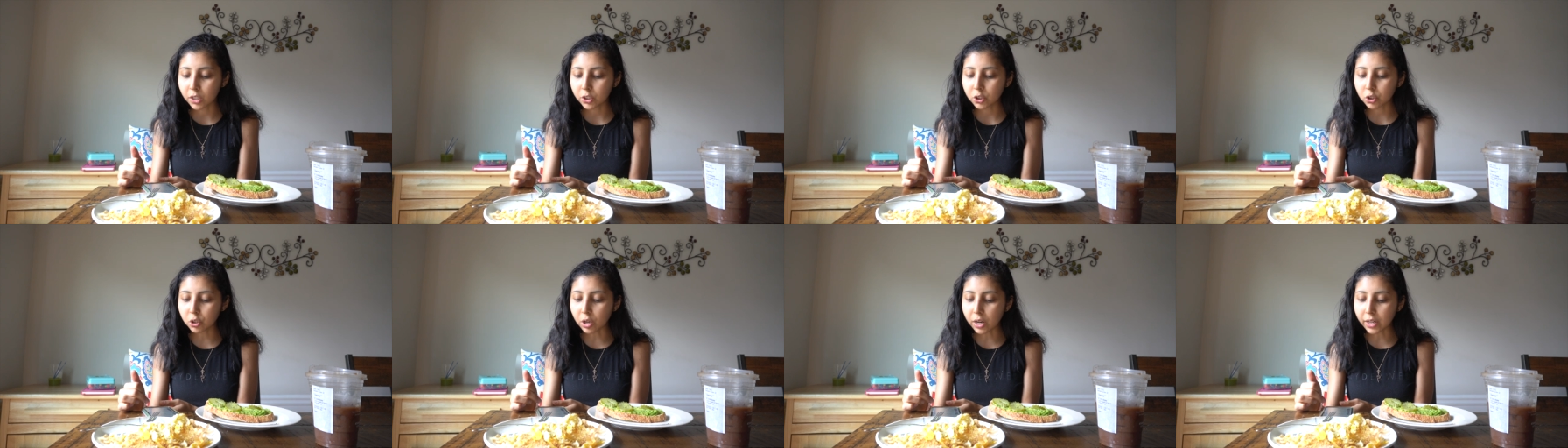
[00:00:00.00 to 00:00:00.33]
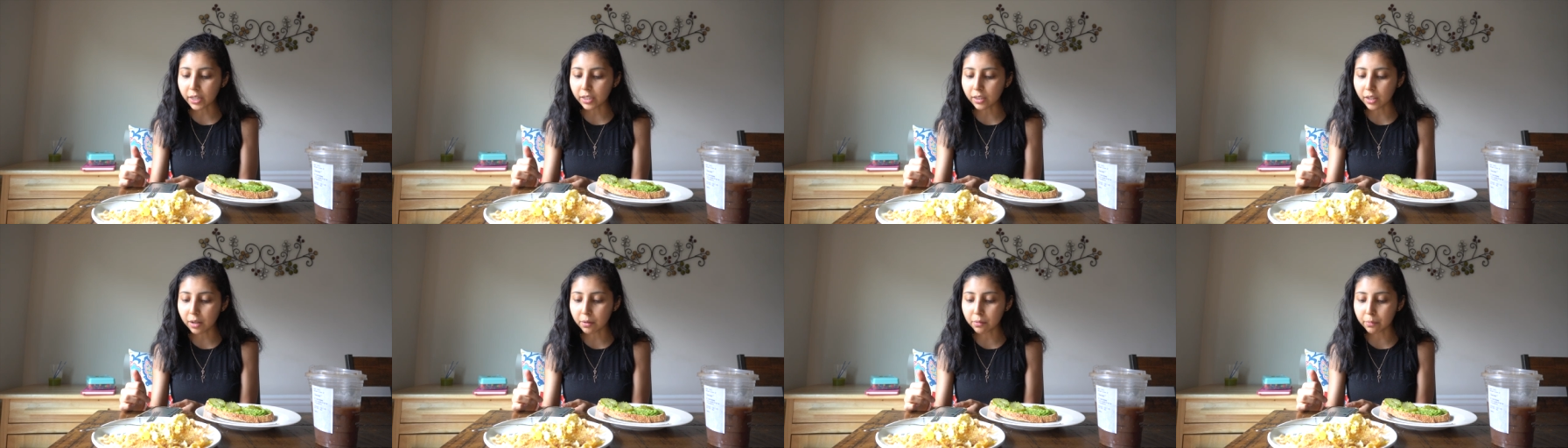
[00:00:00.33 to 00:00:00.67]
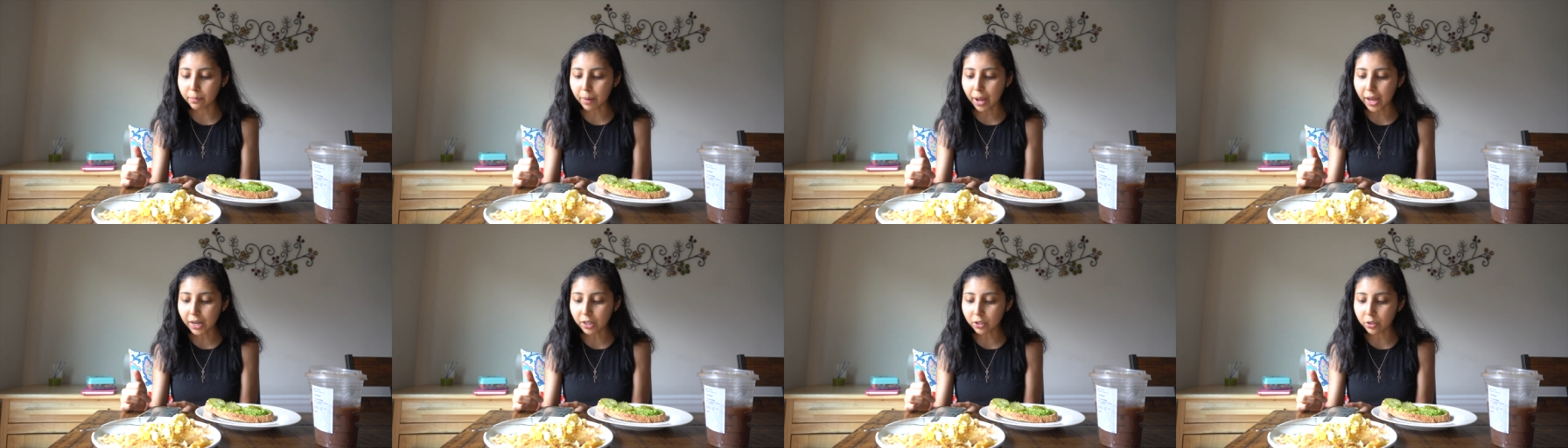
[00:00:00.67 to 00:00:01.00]
tracking their
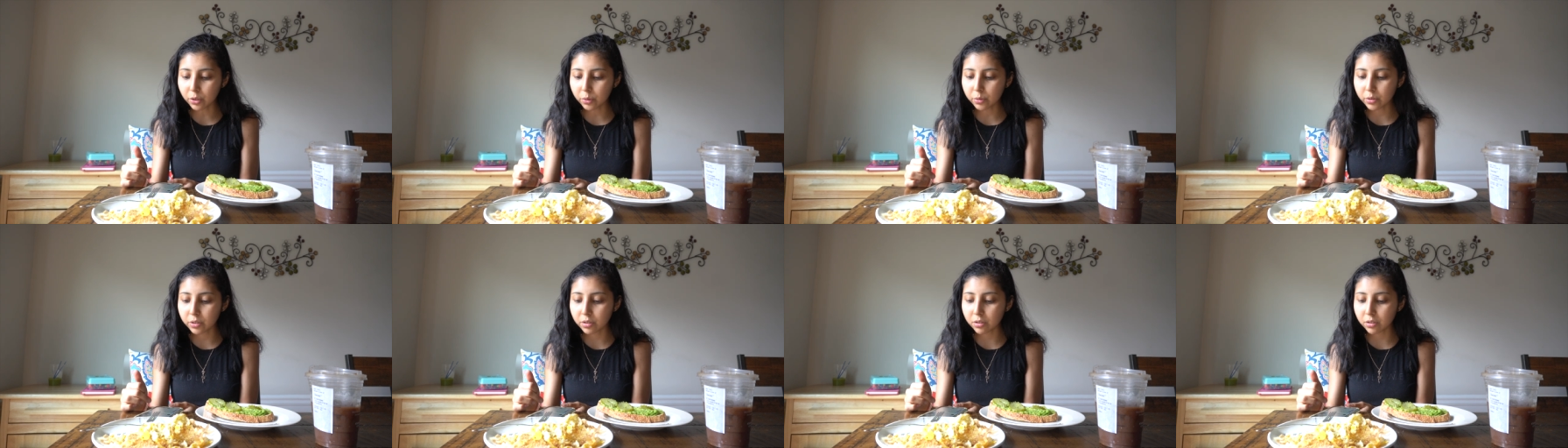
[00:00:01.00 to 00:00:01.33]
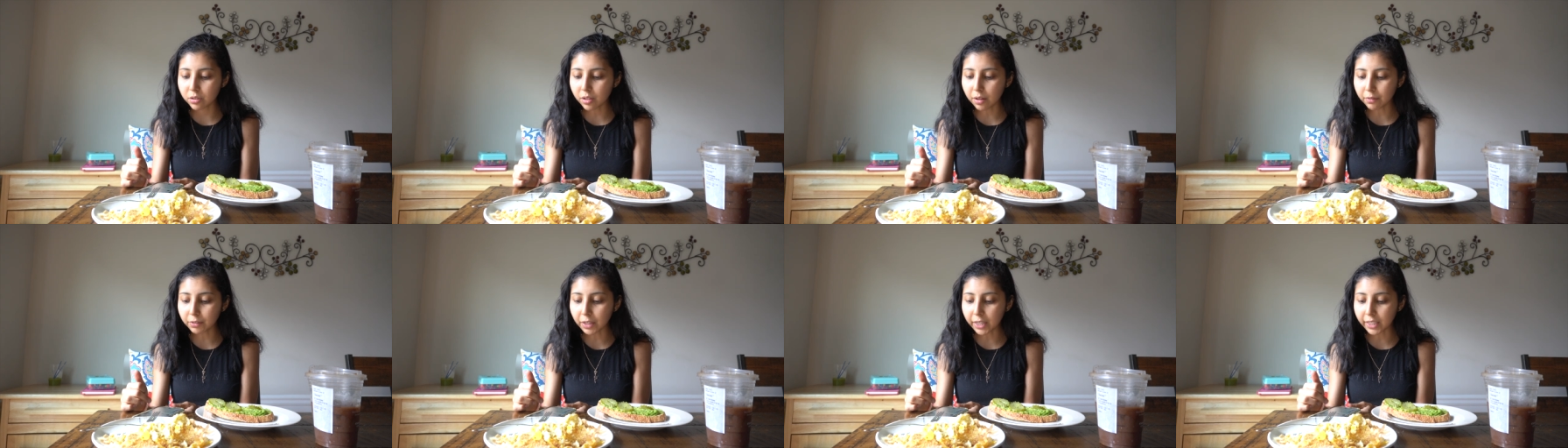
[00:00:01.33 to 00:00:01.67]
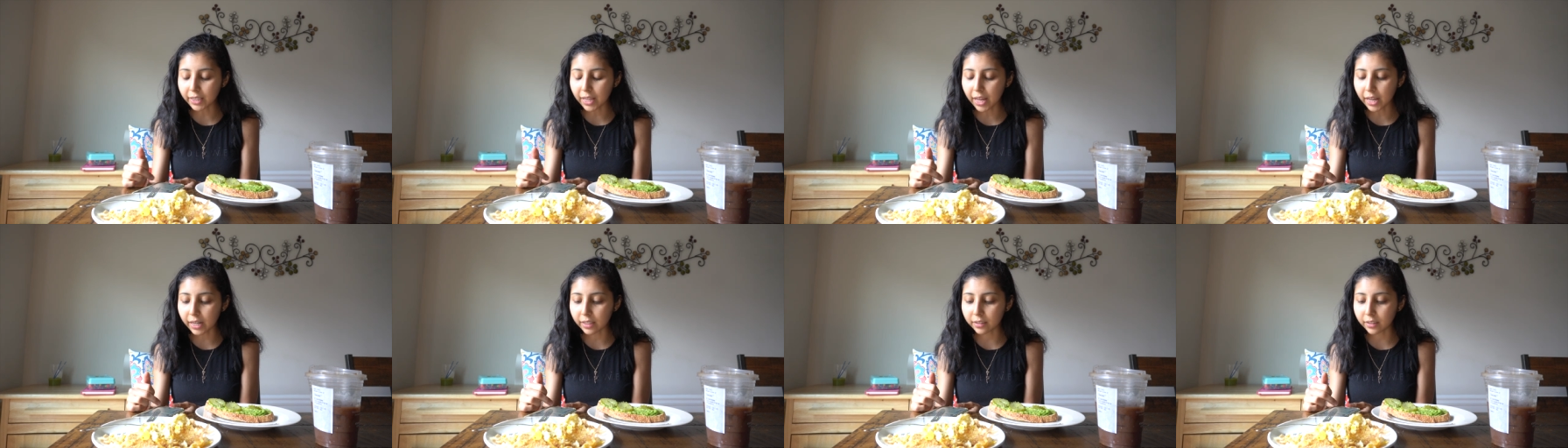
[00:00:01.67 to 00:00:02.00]
macros and stuff
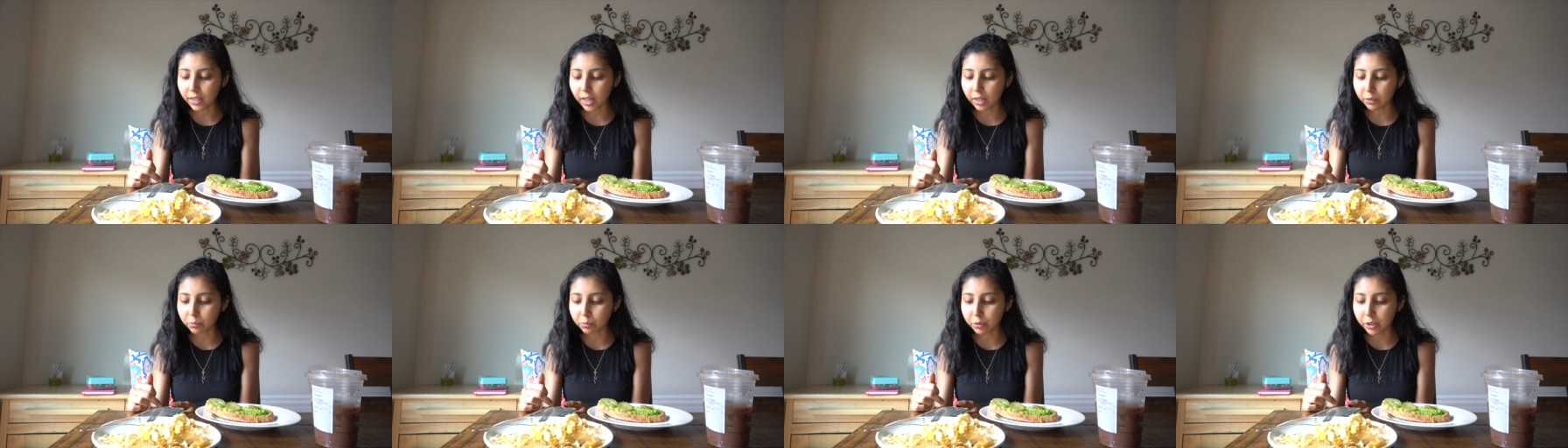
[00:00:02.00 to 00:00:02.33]
like that and that